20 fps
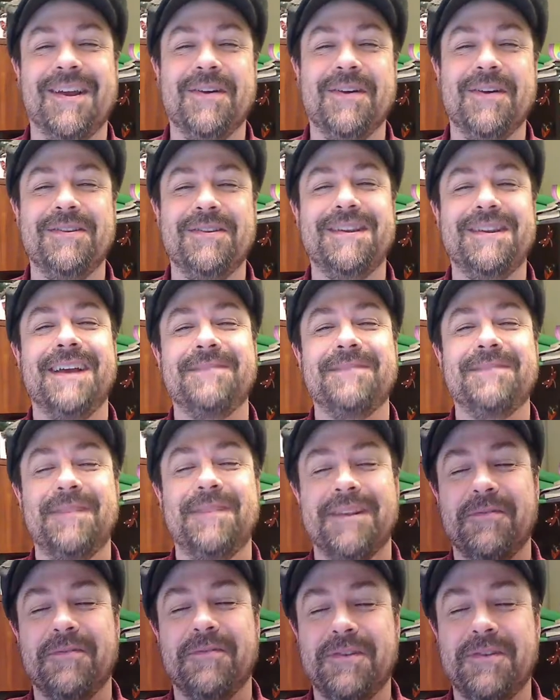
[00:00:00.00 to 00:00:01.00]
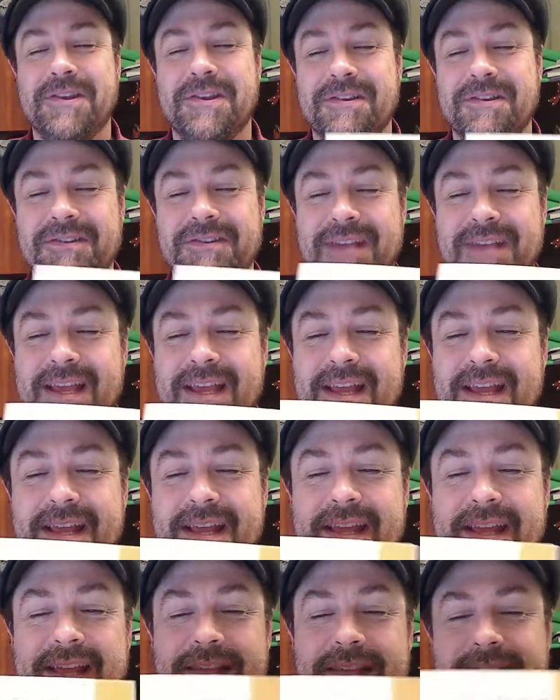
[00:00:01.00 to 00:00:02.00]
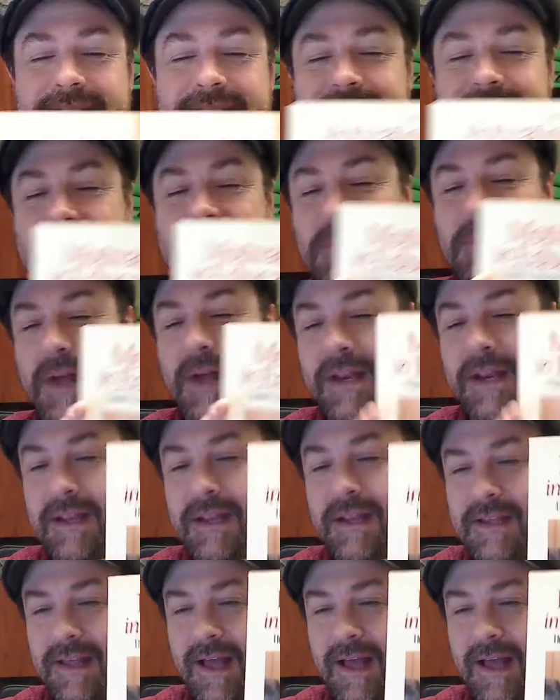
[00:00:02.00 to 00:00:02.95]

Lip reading: So the textbook that we'll use is this one,